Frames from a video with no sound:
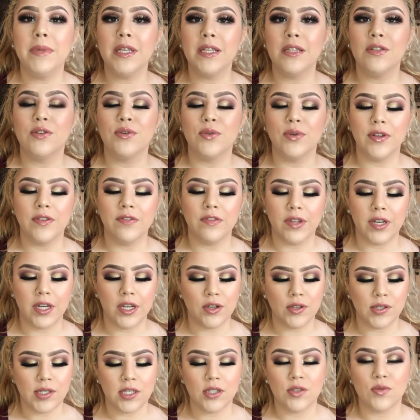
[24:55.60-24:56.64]
doing
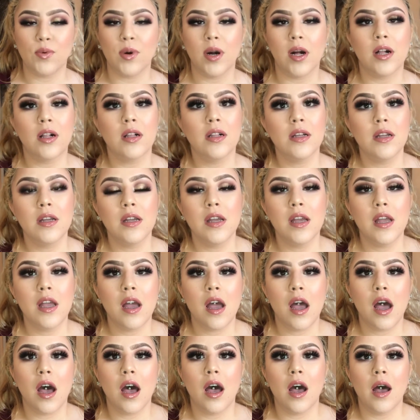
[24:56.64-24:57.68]
videos as well
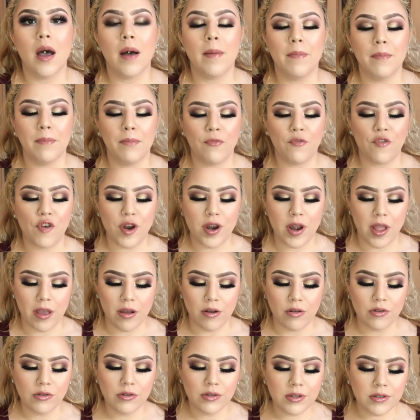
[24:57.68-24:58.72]
for
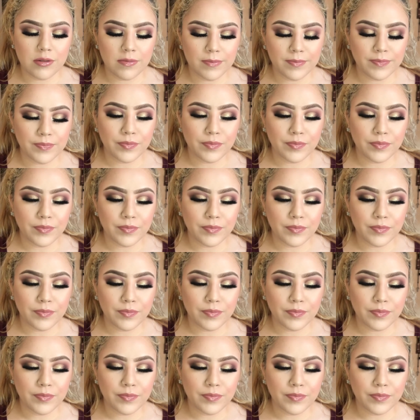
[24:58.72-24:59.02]
nails.